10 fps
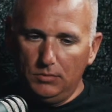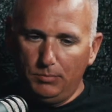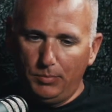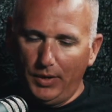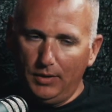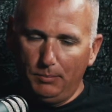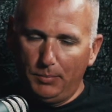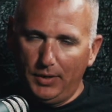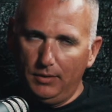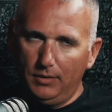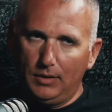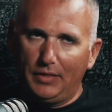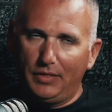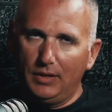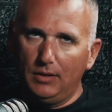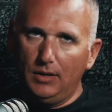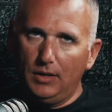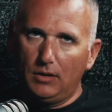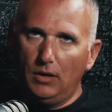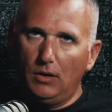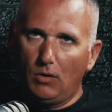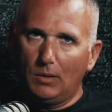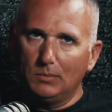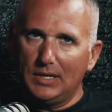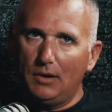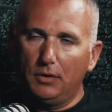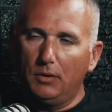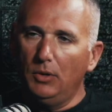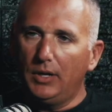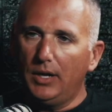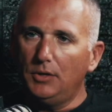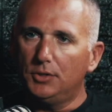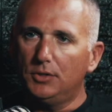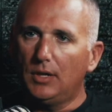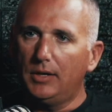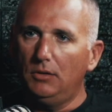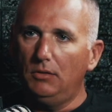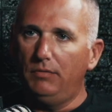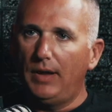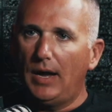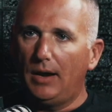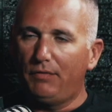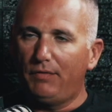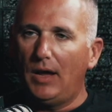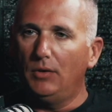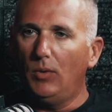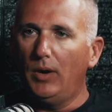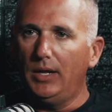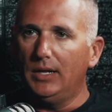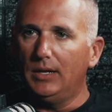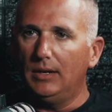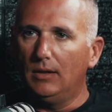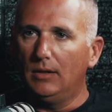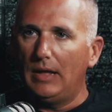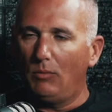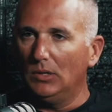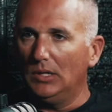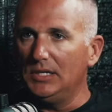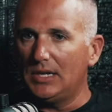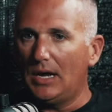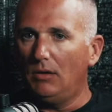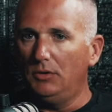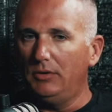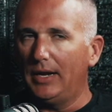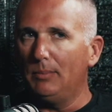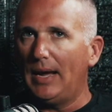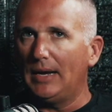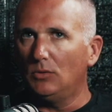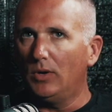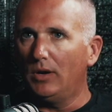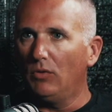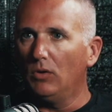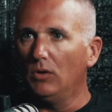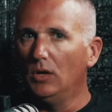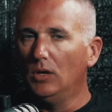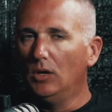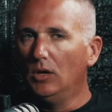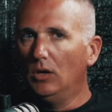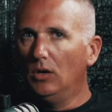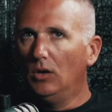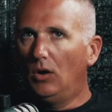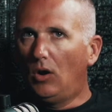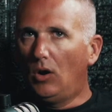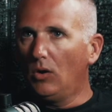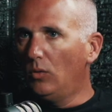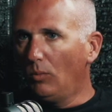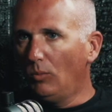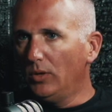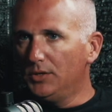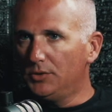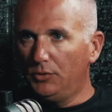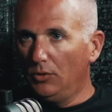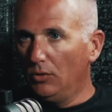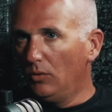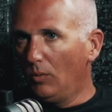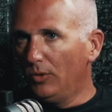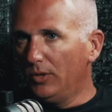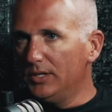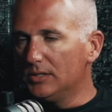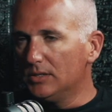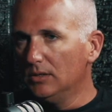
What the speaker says: But I think it all comes down to communication. Like, you've got to find a way to get that release out. You got to get back to whatever our normal is or your normal is.